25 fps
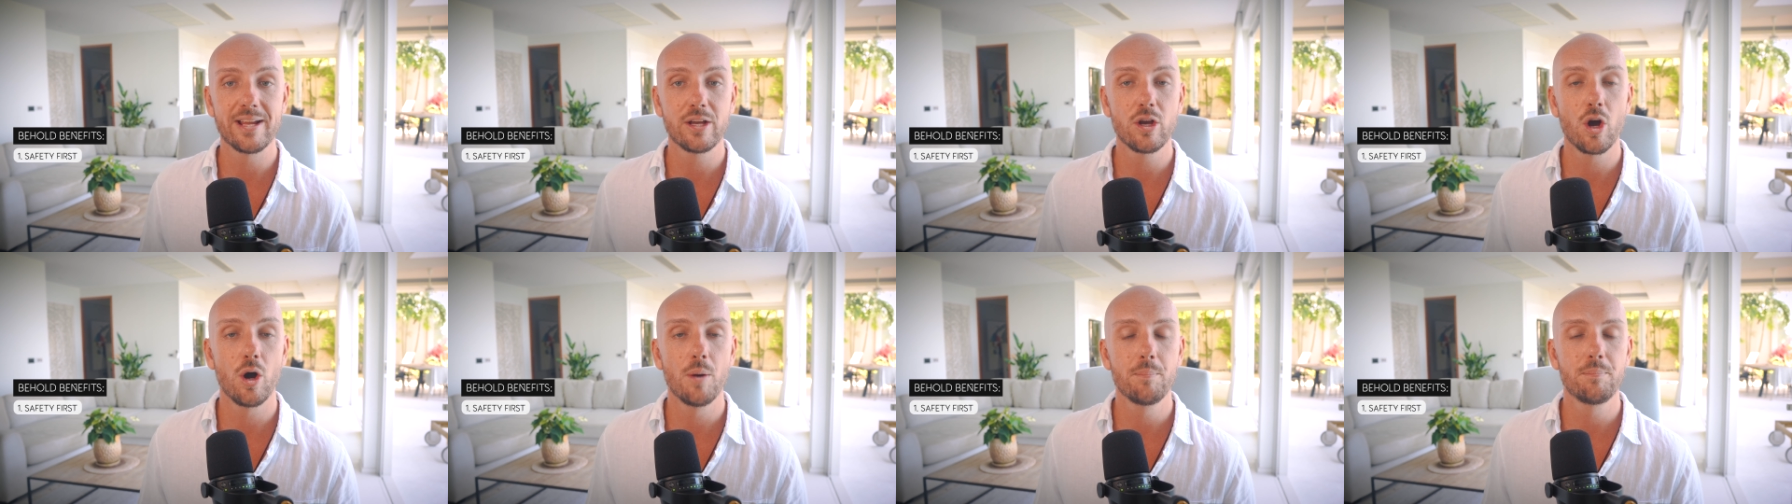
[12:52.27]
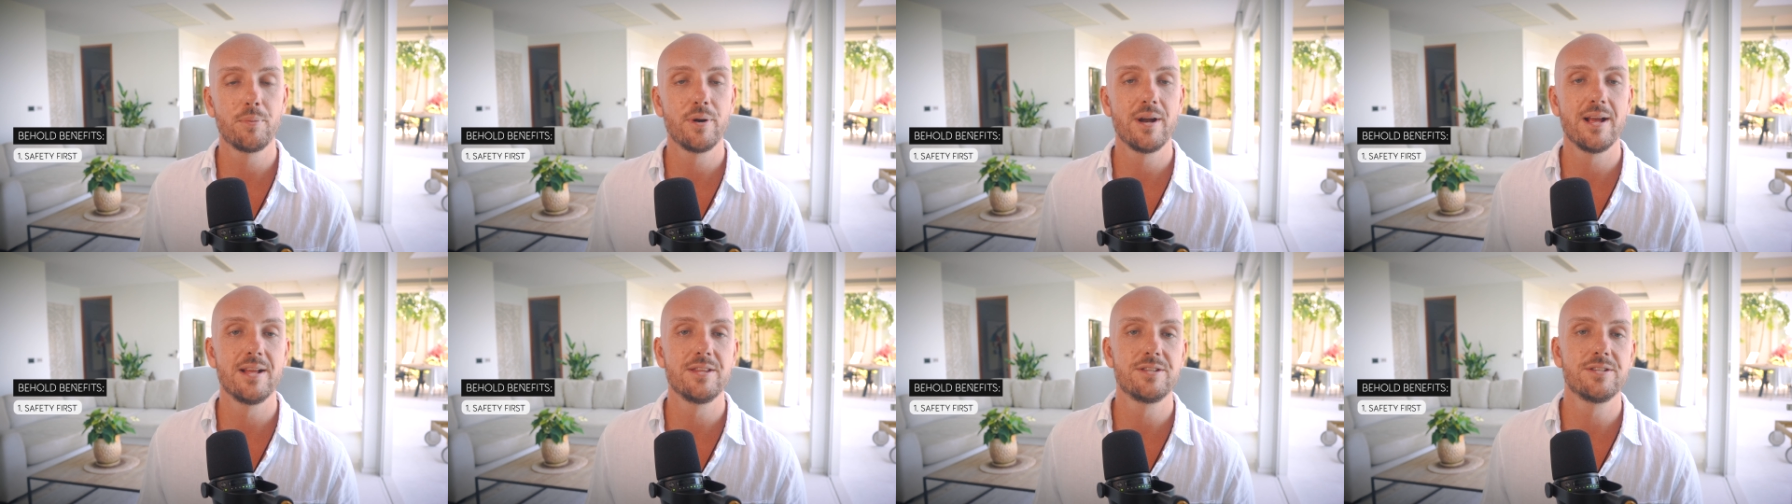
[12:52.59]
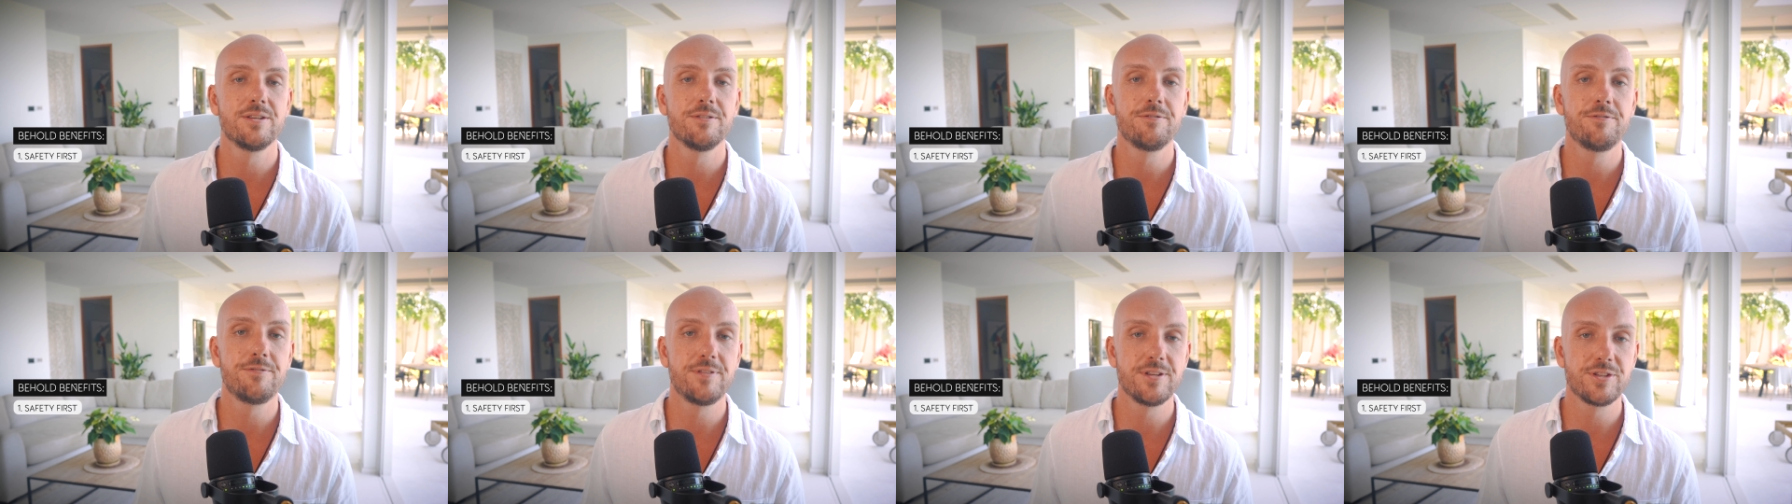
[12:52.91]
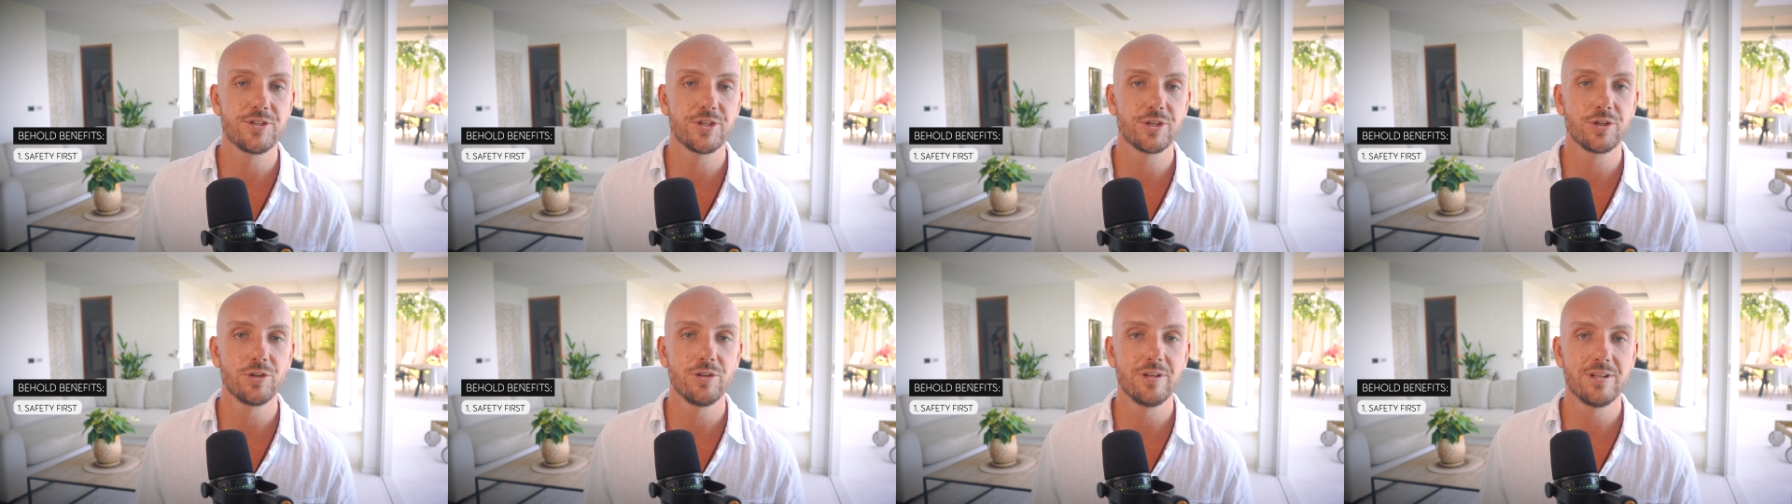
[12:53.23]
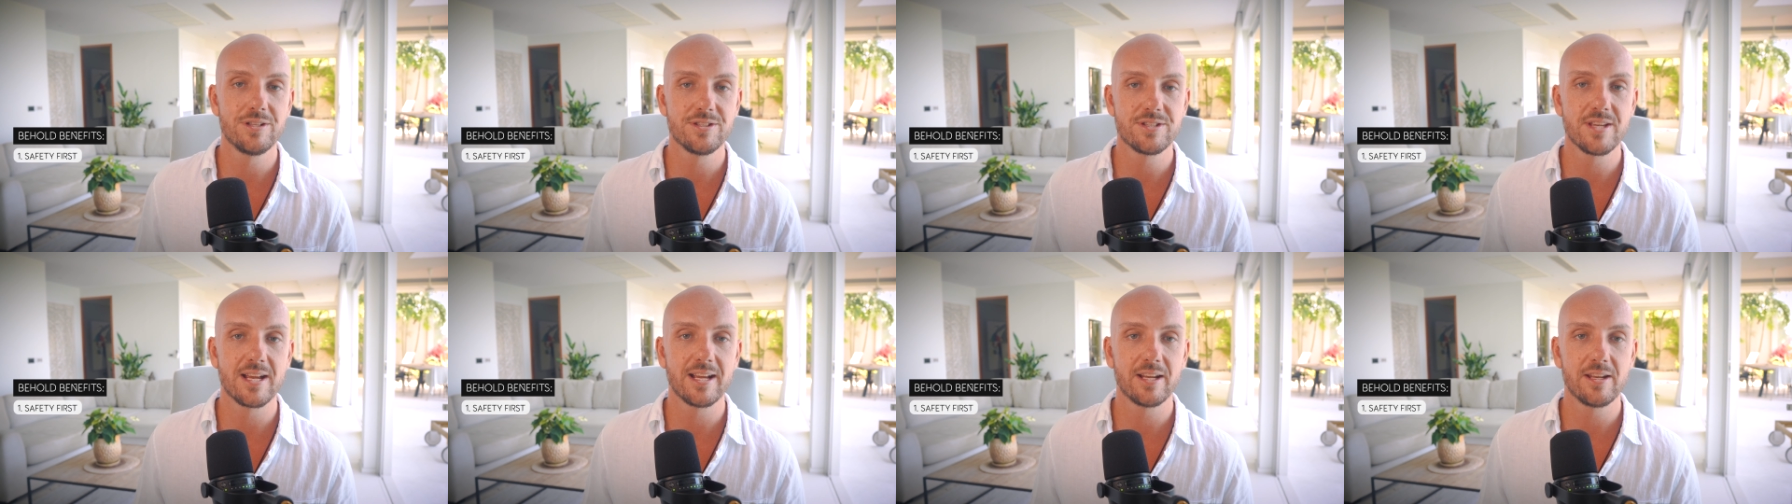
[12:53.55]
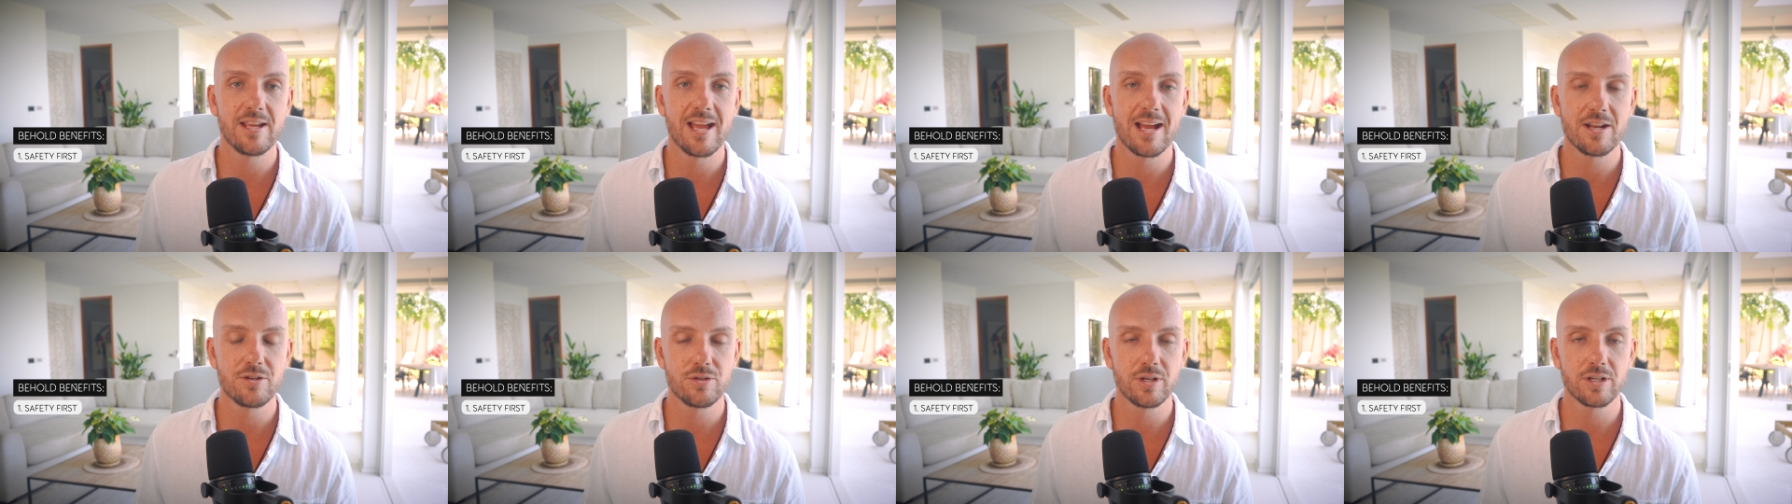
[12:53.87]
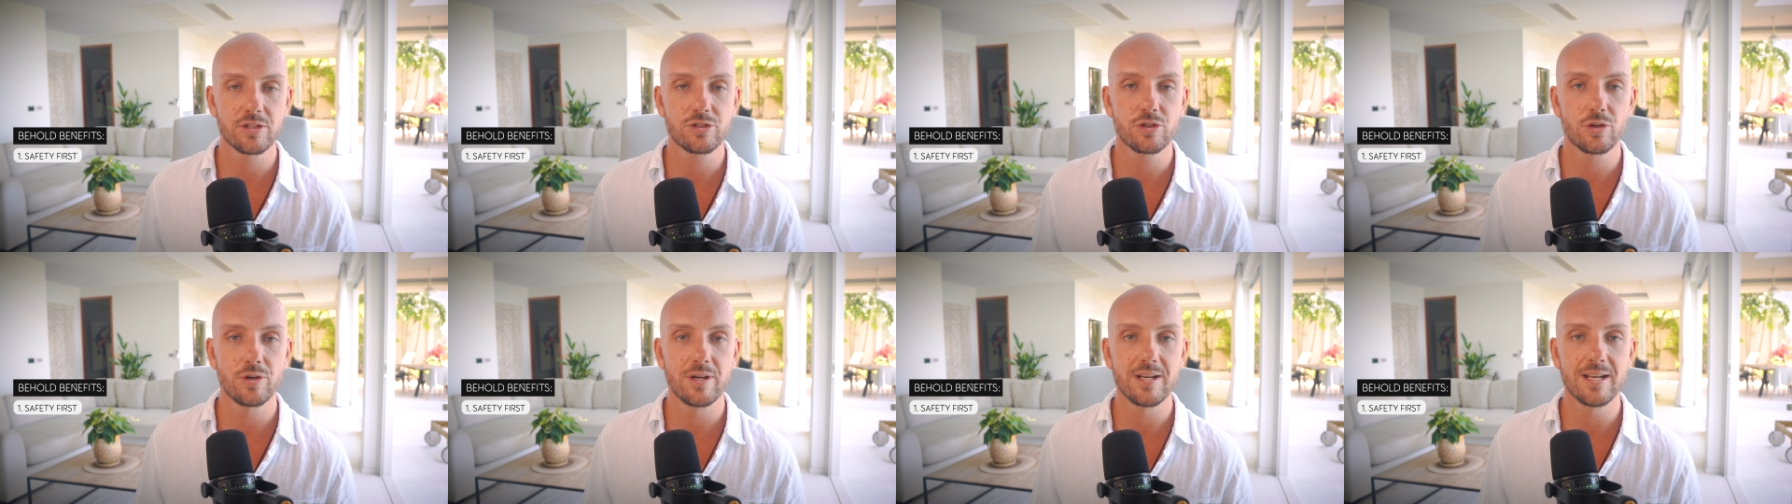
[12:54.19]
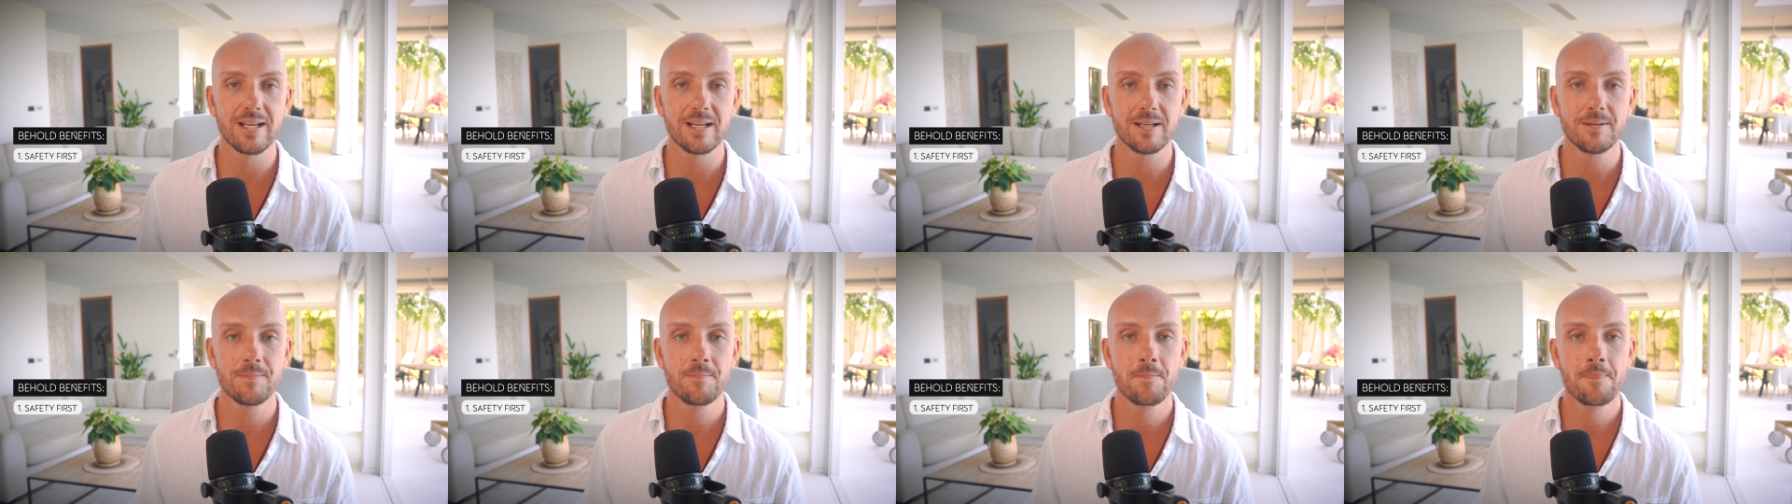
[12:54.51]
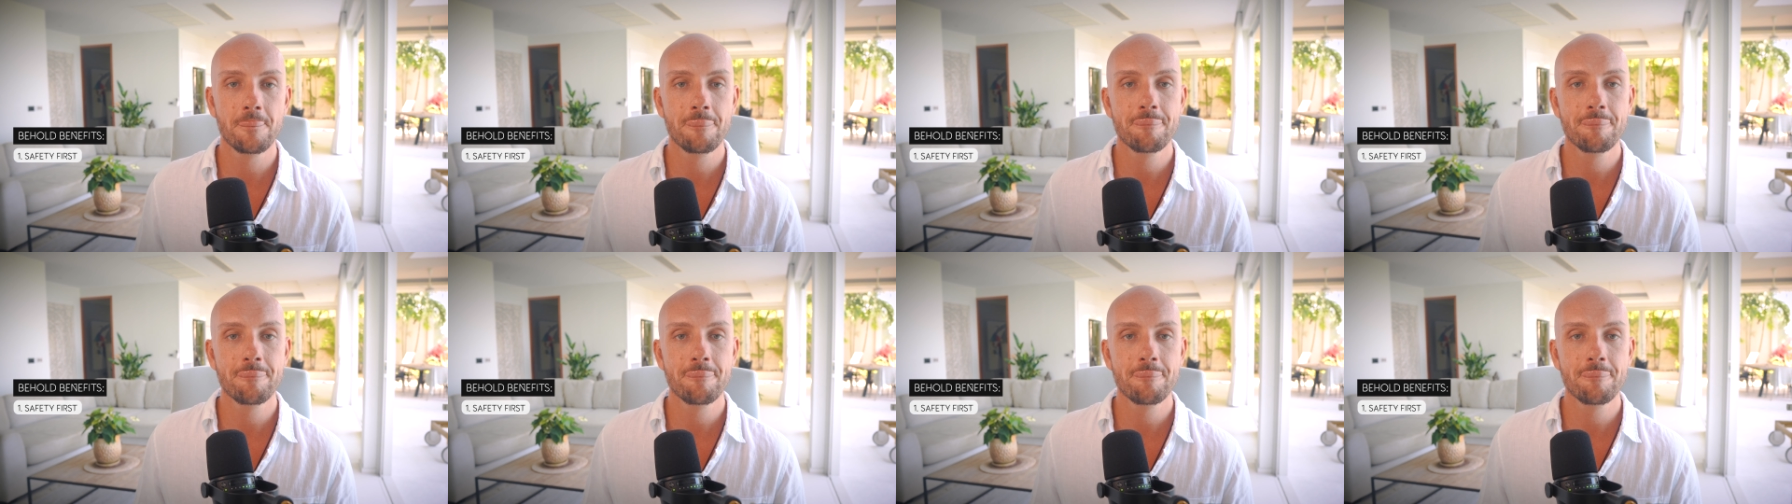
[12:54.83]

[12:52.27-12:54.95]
comprehensive physical and psychiatric screening.